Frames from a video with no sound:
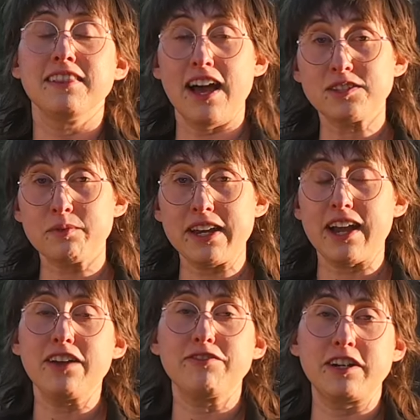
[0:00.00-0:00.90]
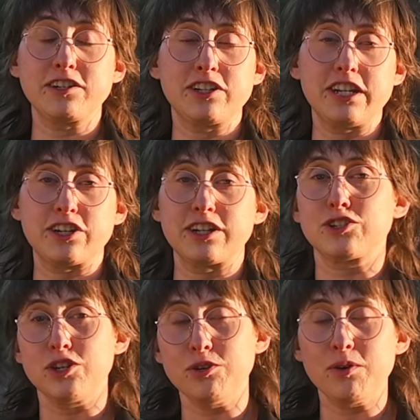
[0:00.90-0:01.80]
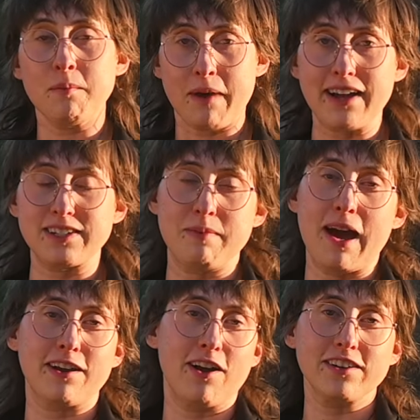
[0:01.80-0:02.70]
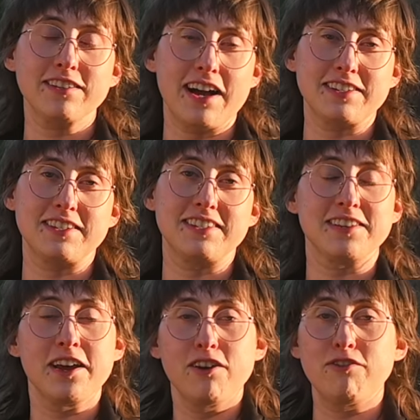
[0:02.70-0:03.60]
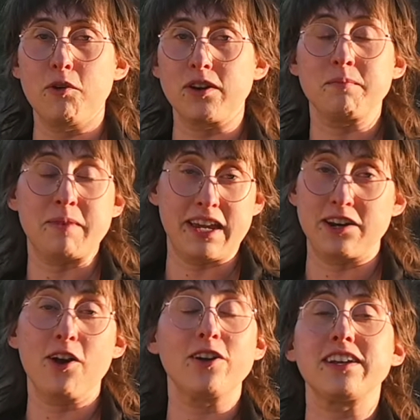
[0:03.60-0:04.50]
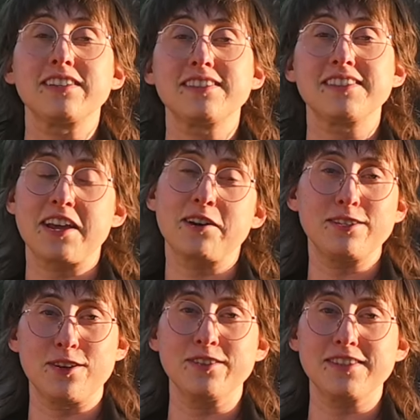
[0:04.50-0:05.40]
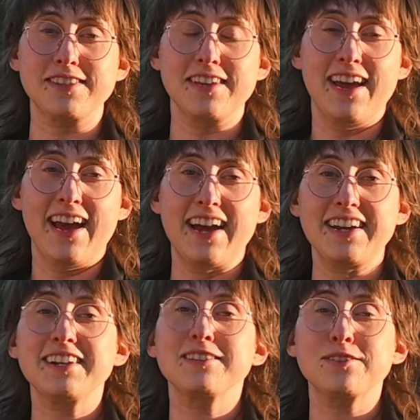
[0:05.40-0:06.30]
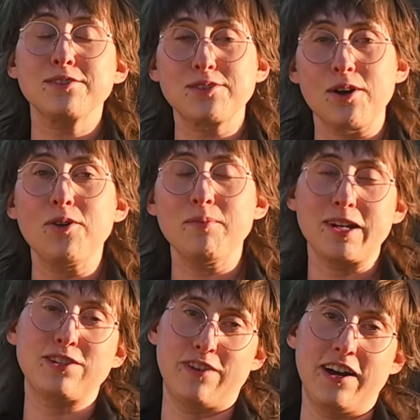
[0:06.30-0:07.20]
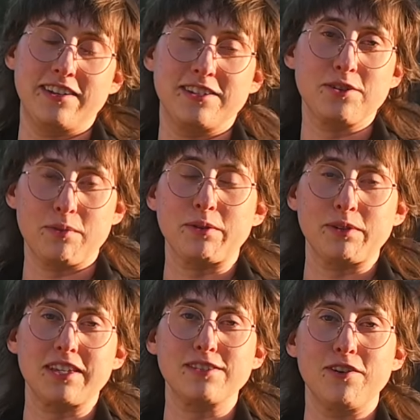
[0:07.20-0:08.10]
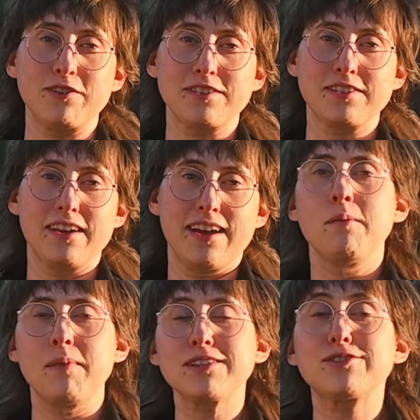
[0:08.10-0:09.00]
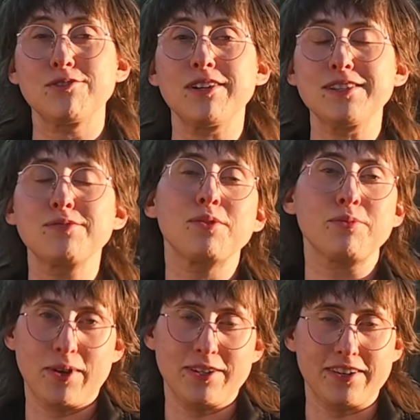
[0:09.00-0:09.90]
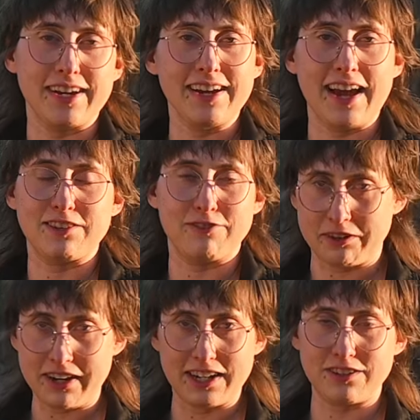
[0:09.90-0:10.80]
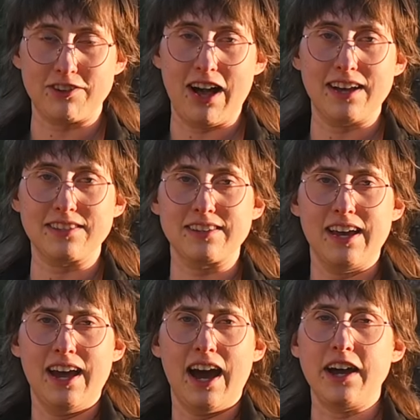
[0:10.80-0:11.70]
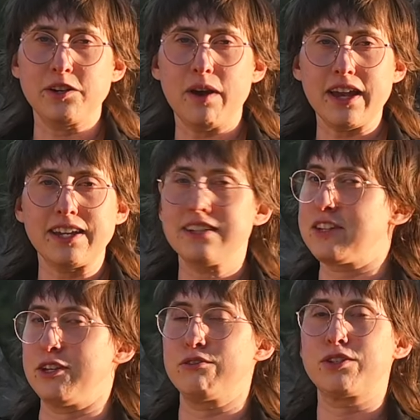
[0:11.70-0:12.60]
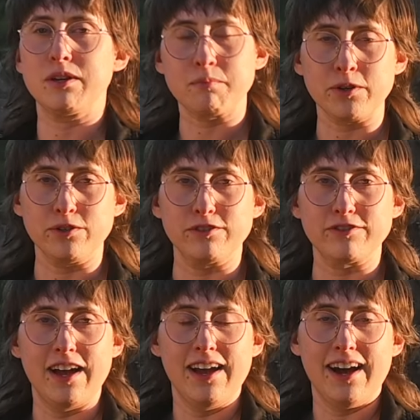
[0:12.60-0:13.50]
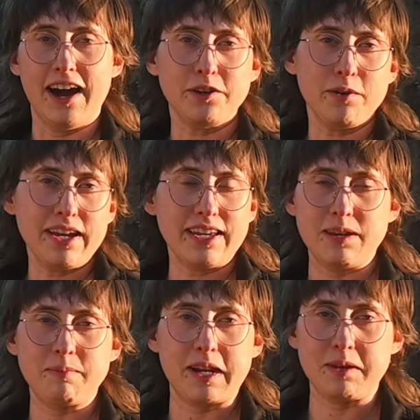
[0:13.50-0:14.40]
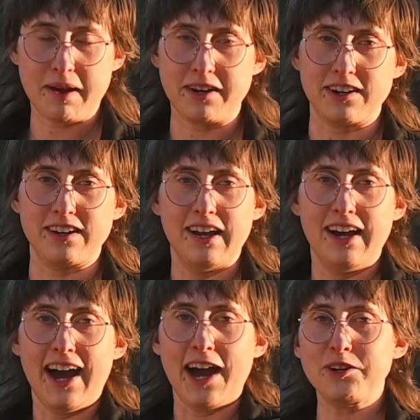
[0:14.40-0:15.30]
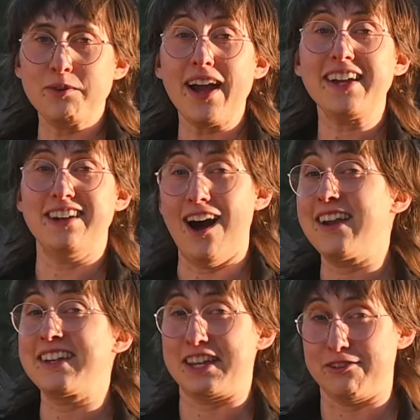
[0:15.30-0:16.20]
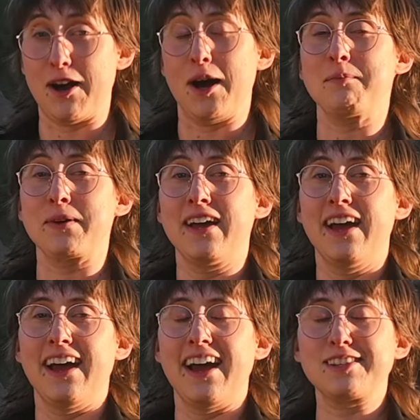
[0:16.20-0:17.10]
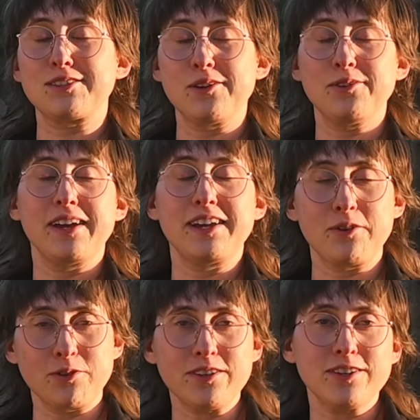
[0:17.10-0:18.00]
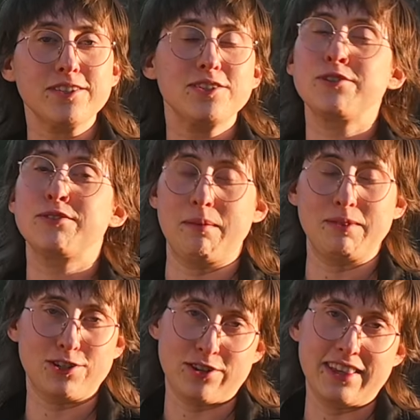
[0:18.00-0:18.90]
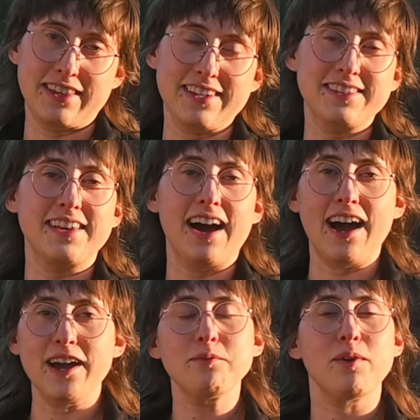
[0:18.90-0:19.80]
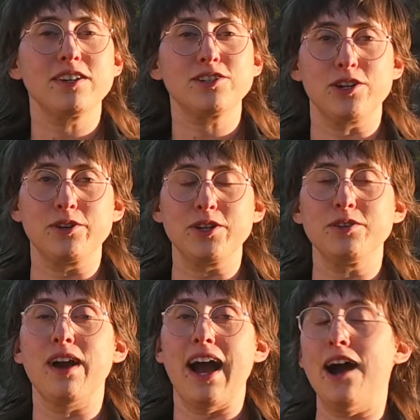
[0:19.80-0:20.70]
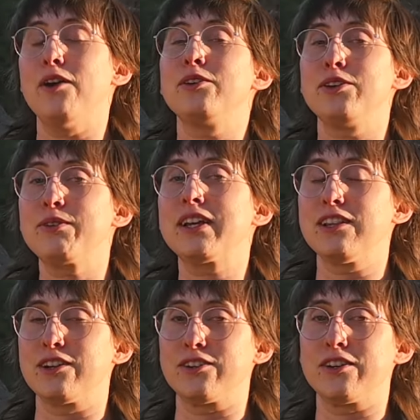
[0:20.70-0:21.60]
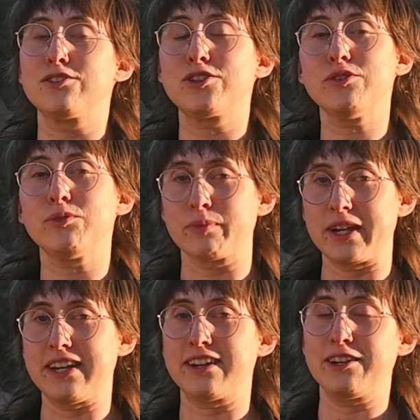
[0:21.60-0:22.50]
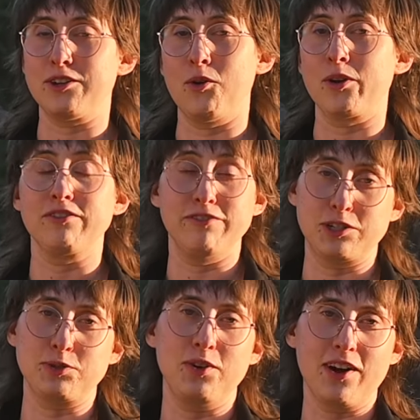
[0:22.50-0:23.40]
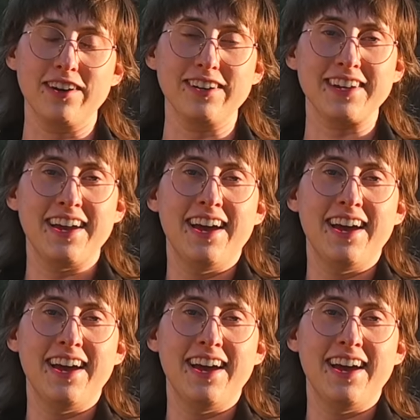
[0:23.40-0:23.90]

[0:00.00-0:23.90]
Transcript: Last week, I finished teaching 2 back-to-back art classes for beginner artists that are adults, and it is so much fun to work with these folks. My students were wondering at the very end of class, how do I continue to improve? How do I keep getting better? How do I not give up? And so in order to demonstrate this, I want to show you how you can learn to read your visual art.